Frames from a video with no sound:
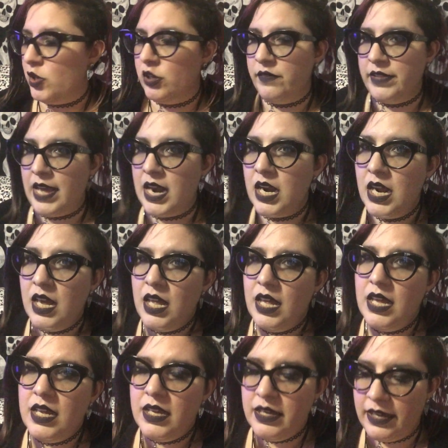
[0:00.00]
all over that.
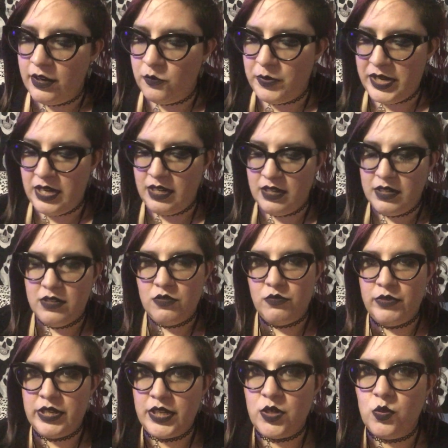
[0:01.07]
That'll be
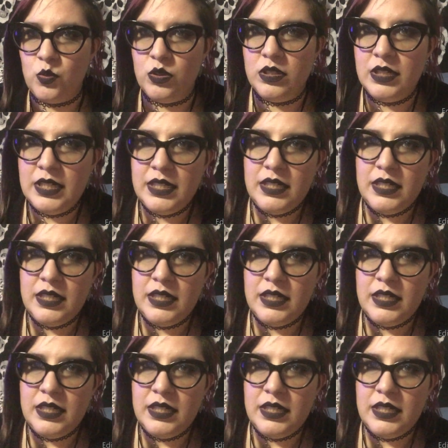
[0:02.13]
really cool.